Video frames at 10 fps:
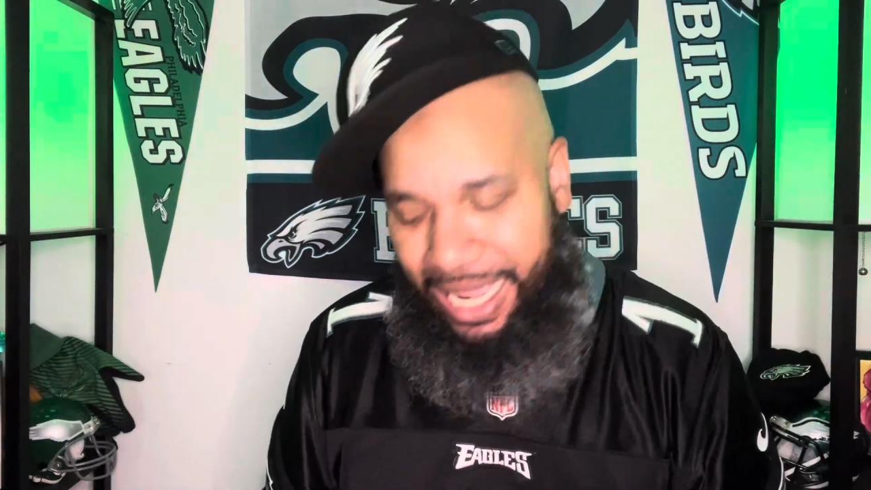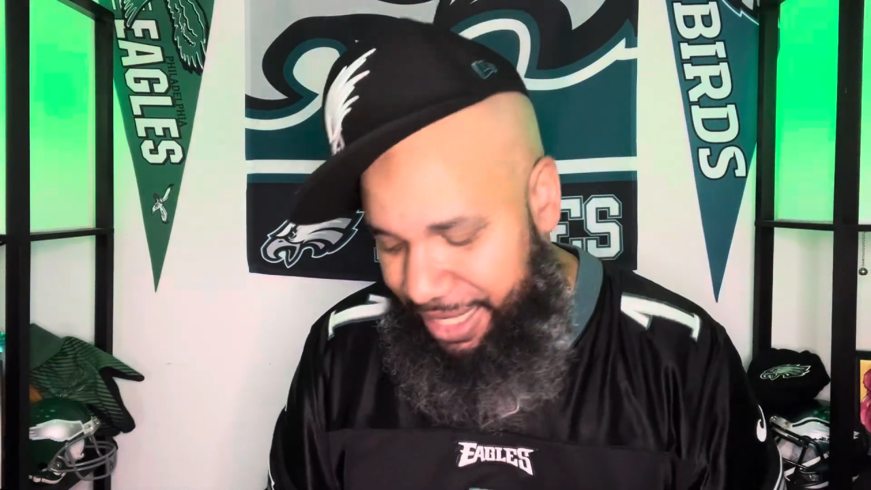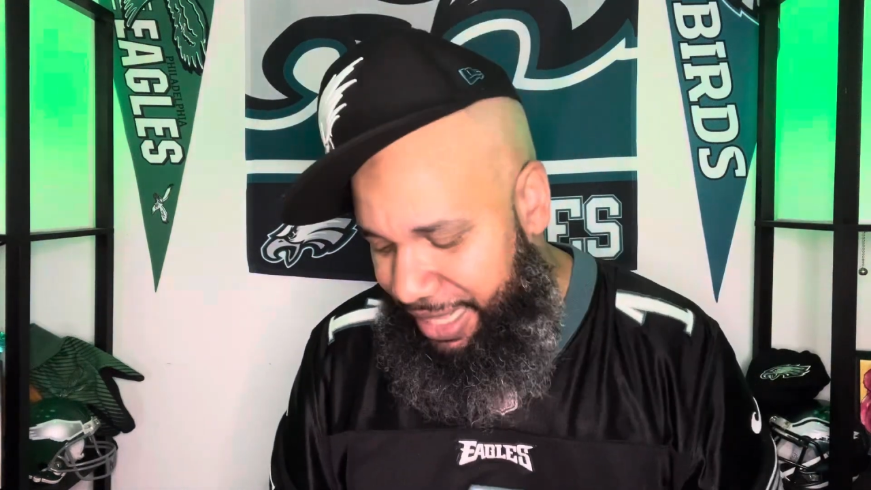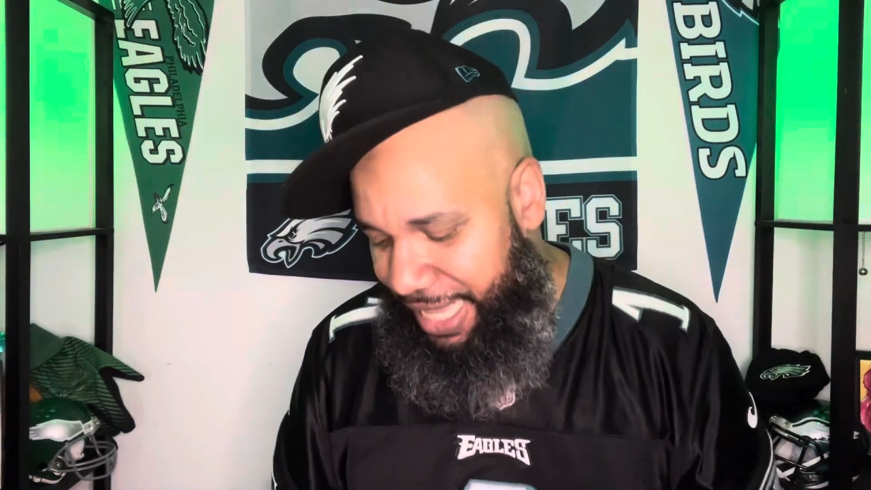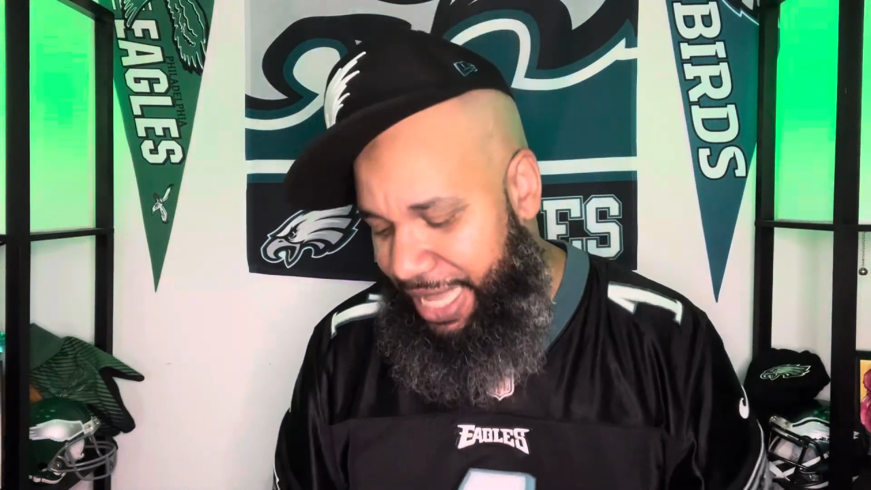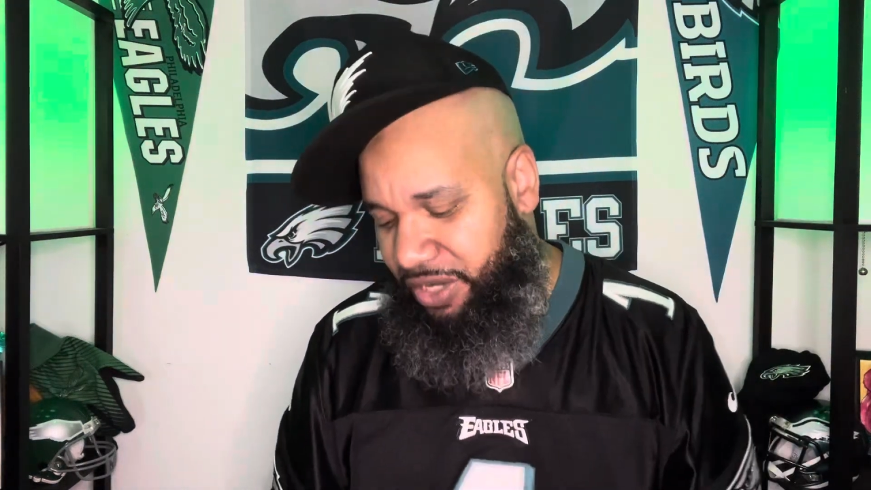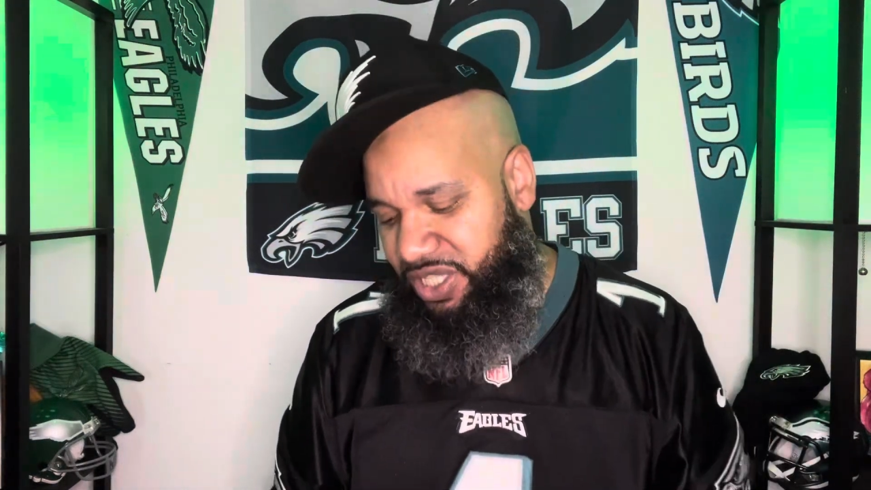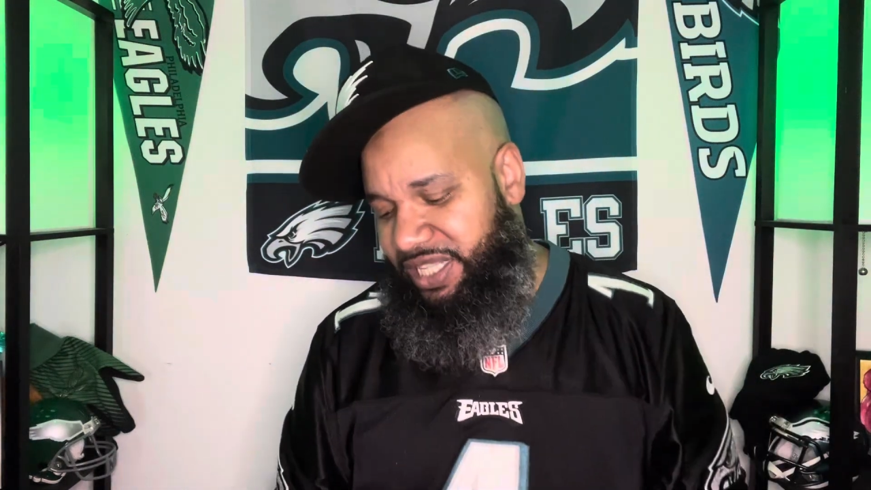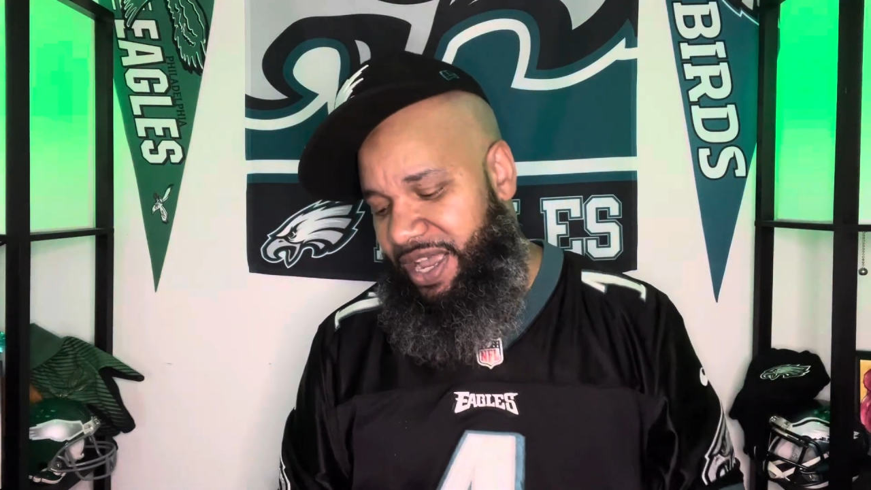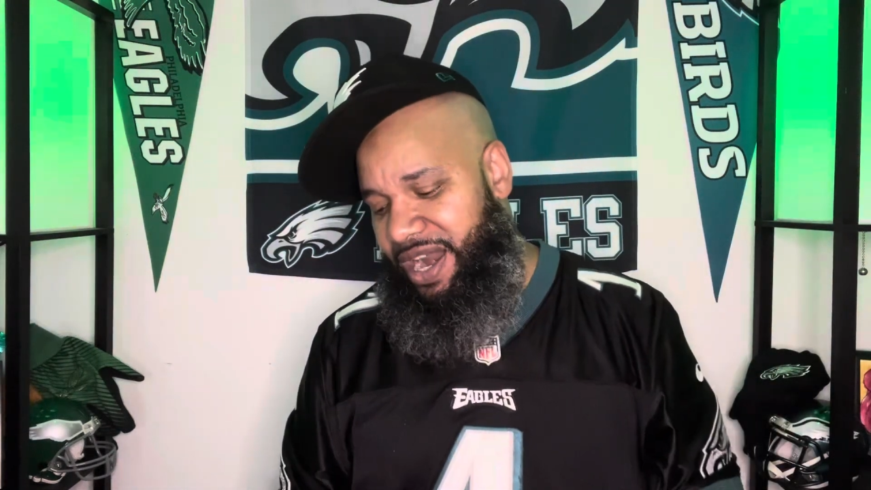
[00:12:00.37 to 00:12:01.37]
anything else
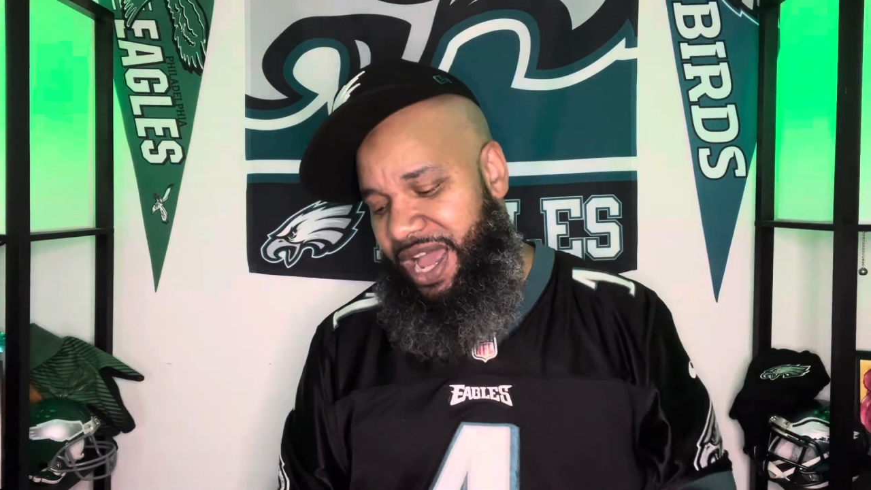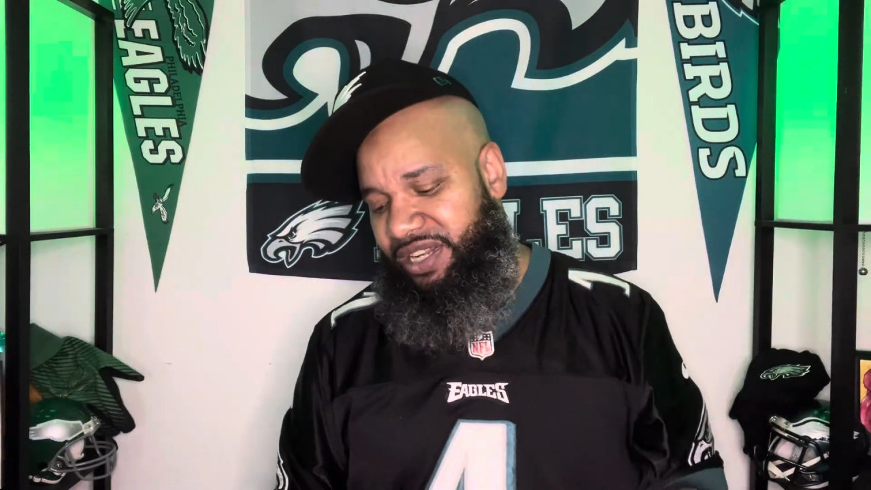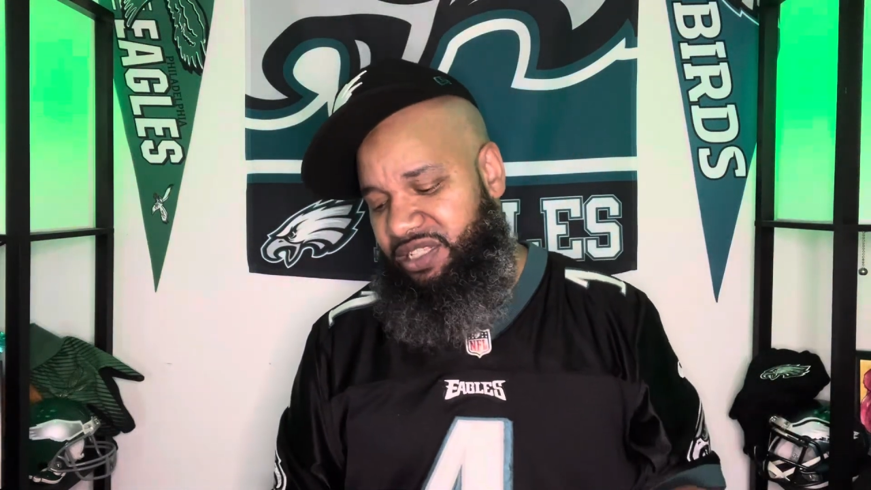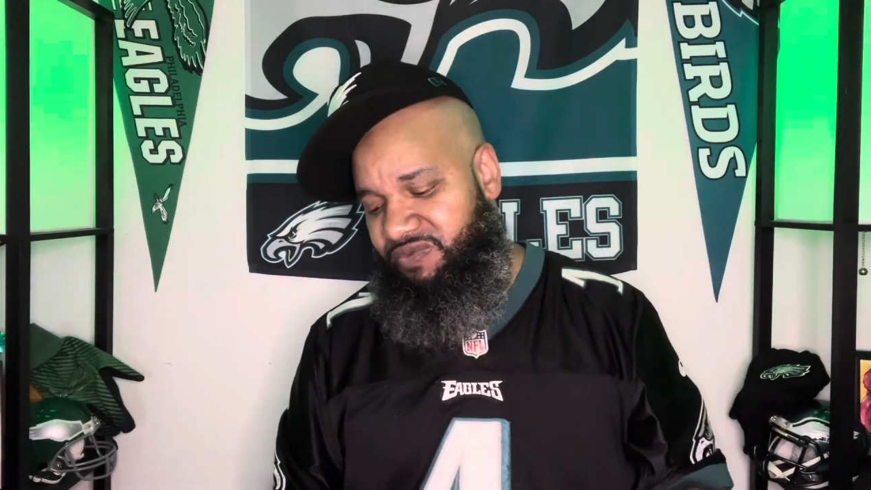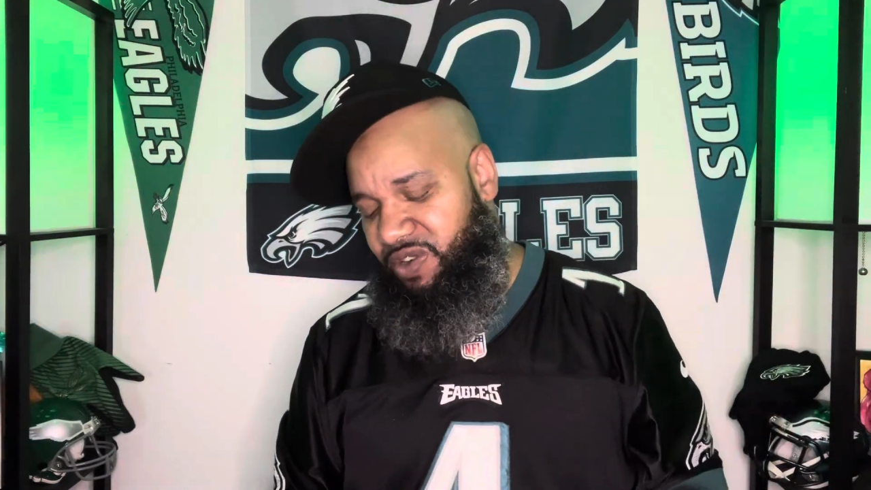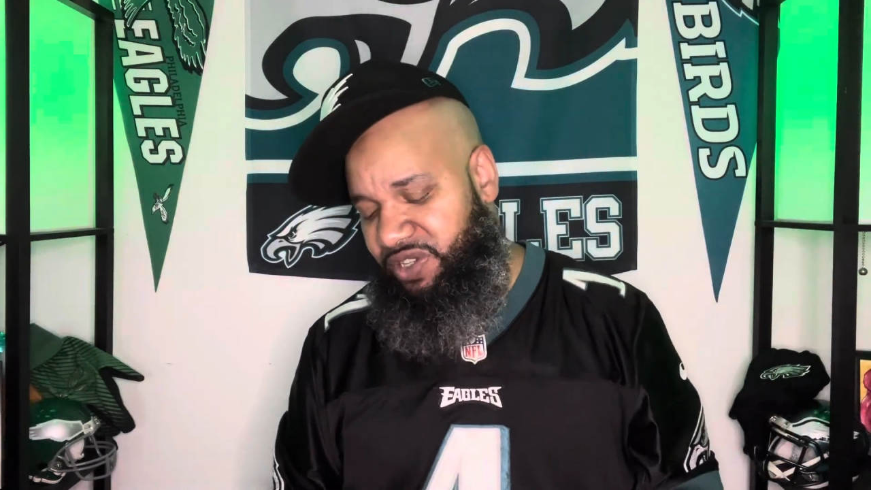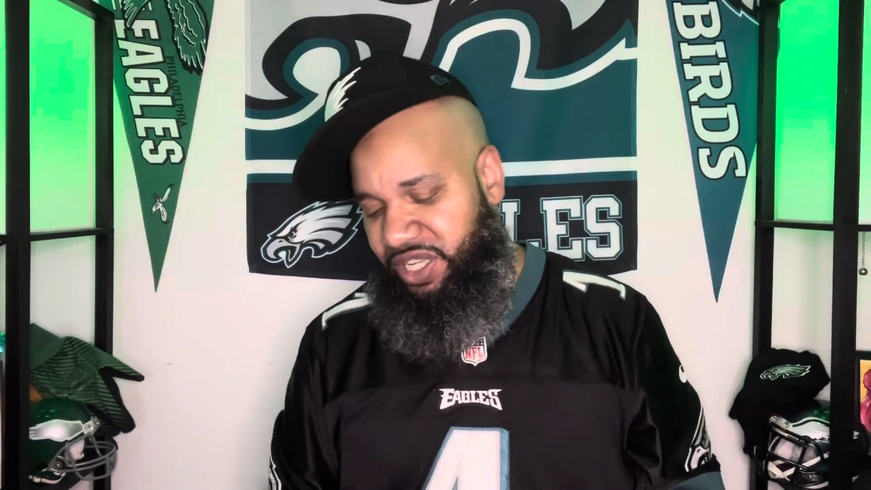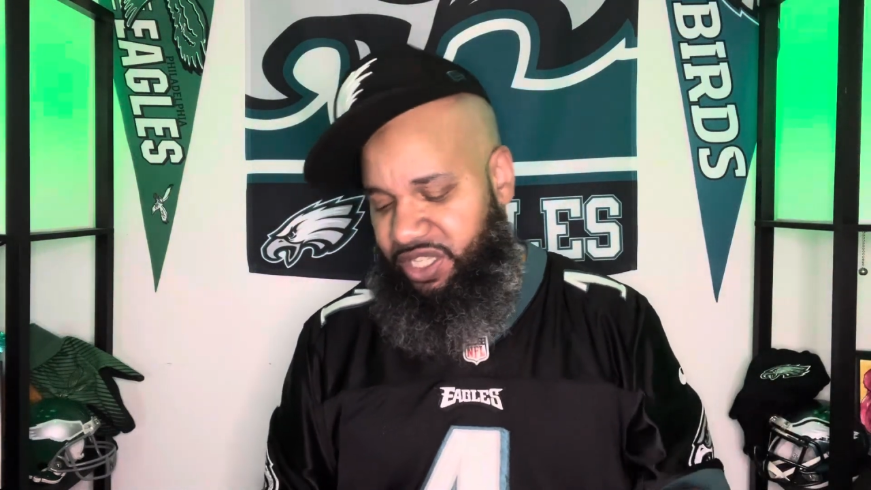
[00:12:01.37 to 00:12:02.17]
is hearing how these rookies